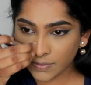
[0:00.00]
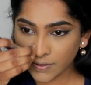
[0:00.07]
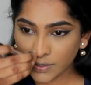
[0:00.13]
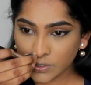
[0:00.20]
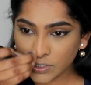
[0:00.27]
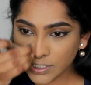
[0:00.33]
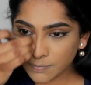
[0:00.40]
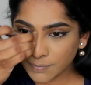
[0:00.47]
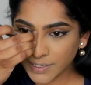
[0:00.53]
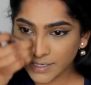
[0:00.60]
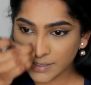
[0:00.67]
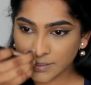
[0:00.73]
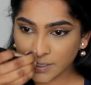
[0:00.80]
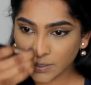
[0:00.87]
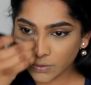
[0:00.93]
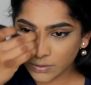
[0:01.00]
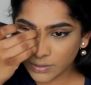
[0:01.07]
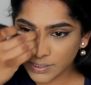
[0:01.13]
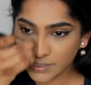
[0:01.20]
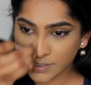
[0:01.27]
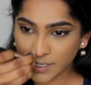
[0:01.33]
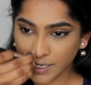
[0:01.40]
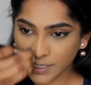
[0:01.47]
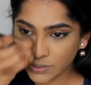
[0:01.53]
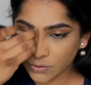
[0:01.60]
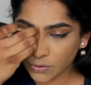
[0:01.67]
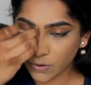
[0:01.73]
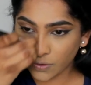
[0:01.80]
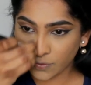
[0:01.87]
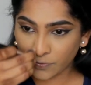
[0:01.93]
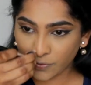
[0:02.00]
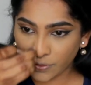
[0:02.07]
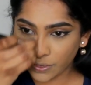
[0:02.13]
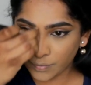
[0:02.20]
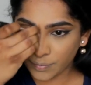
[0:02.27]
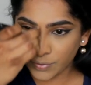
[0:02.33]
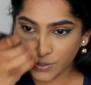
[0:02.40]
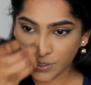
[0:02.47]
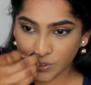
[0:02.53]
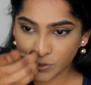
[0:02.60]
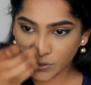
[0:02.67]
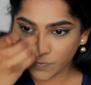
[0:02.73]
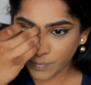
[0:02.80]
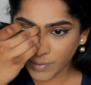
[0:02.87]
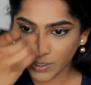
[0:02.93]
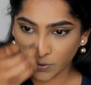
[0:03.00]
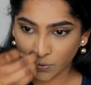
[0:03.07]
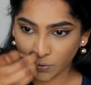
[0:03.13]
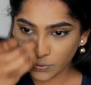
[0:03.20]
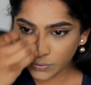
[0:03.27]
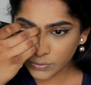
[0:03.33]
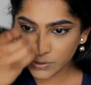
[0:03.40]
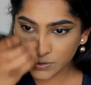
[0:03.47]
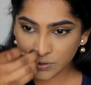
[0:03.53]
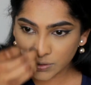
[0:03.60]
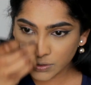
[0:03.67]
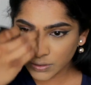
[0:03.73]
then just blending on the sides of the bridge of my nose.